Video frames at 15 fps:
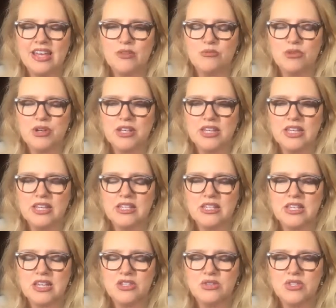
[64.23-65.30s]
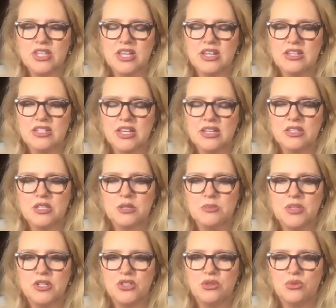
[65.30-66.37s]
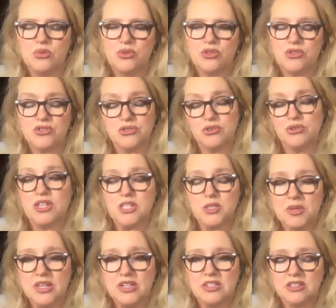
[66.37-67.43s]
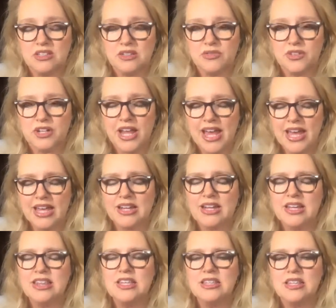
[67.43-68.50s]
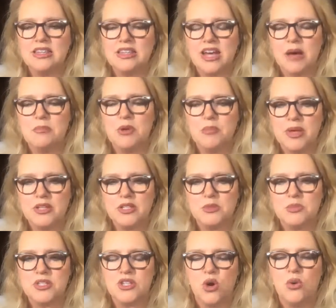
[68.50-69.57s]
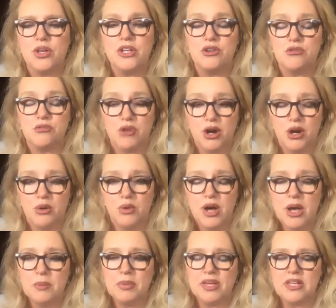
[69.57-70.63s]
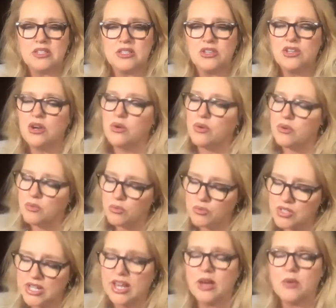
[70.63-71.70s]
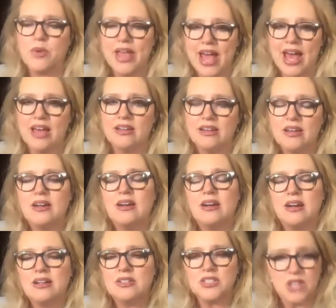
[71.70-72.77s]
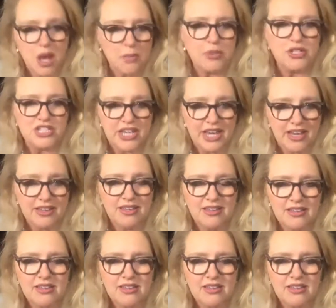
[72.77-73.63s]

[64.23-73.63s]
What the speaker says: it really is, as you said, a testament to the truth that's being delivered. And I think that that momentum is going to grow because, you know, today we had a somber day.